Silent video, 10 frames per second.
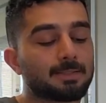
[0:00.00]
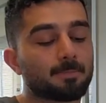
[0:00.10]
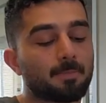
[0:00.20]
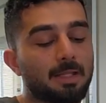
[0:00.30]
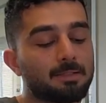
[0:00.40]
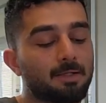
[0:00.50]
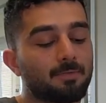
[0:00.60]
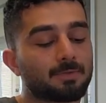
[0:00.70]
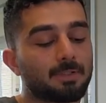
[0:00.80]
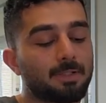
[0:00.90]
semantic
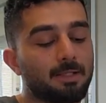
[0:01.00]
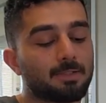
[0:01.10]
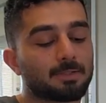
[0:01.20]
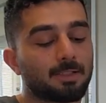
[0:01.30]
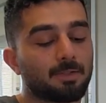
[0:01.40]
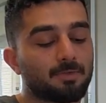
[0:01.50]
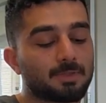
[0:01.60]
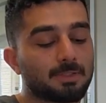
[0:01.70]
of the data set of